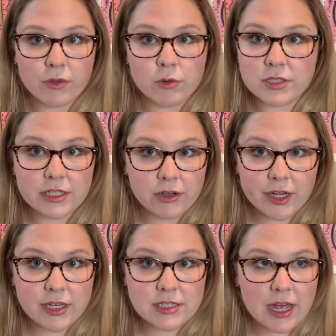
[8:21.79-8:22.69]
the whole
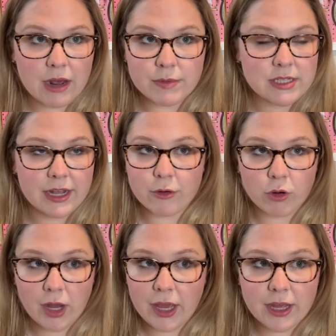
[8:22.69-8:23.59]
series, and I was like,
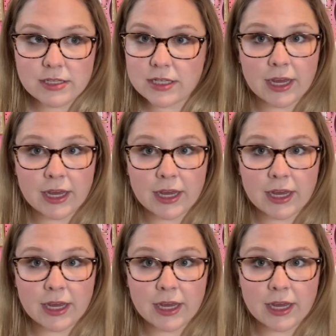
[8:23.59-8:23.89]
great,